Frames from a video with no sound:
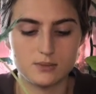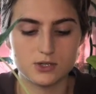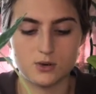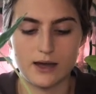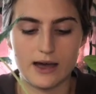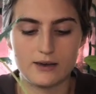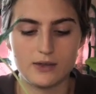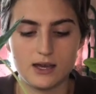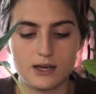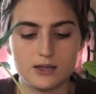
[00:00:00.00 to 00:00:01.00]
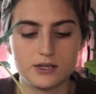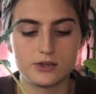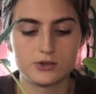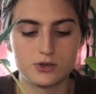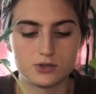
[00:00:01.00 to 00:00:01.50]
So I have a clear
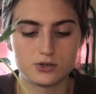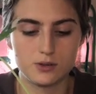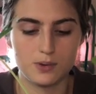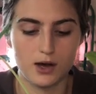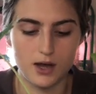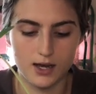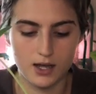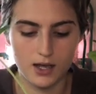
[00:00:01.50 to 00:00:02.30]
nursery pot